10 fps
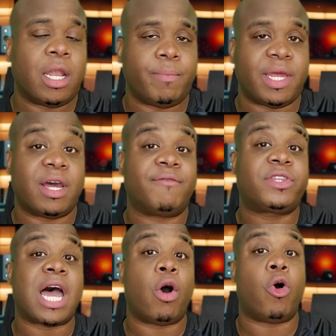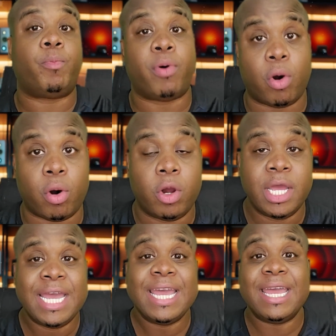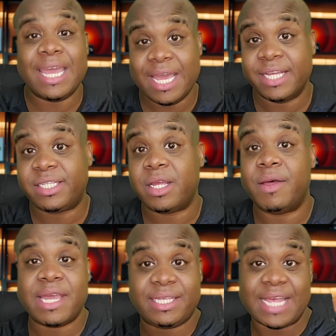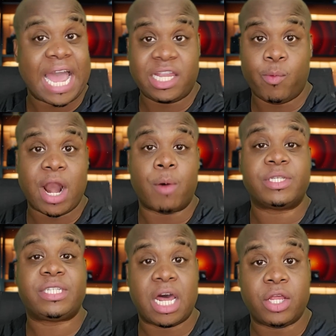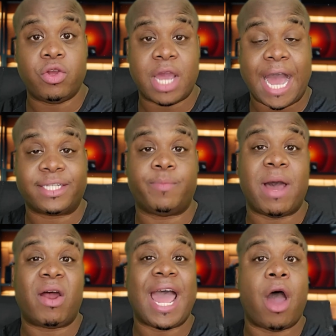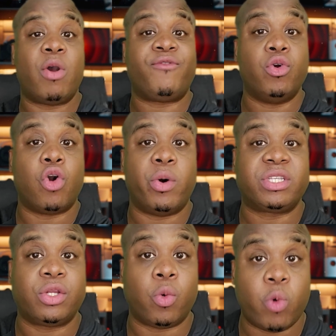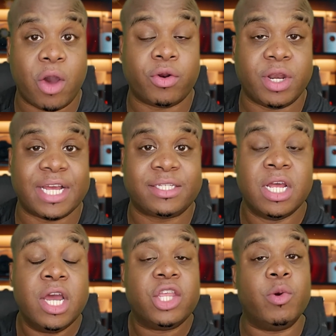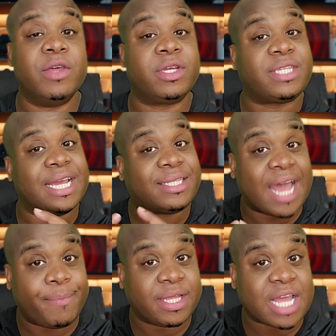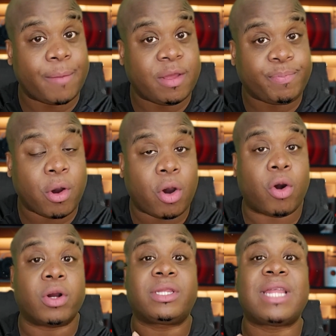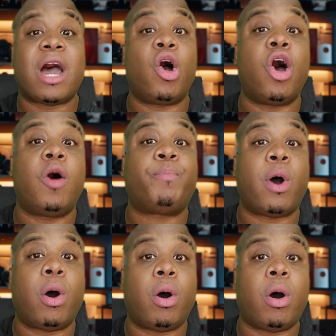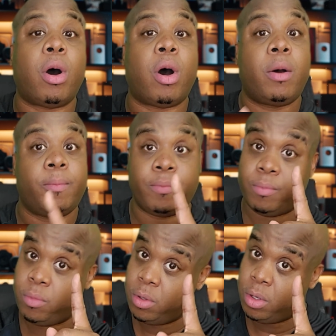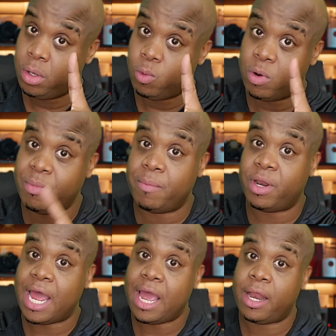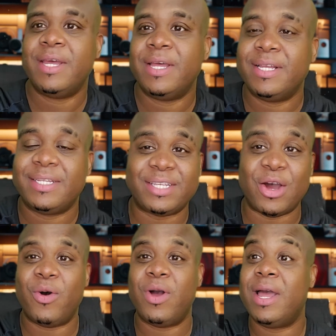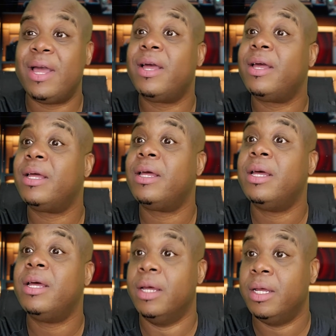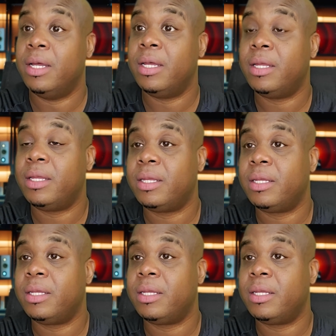element of Ta'o Po is exactly what I was telling you guys about, how if you go into the wilderness, you either say Tabi Po or Ta'o Po. Remember that. You made a superstitious.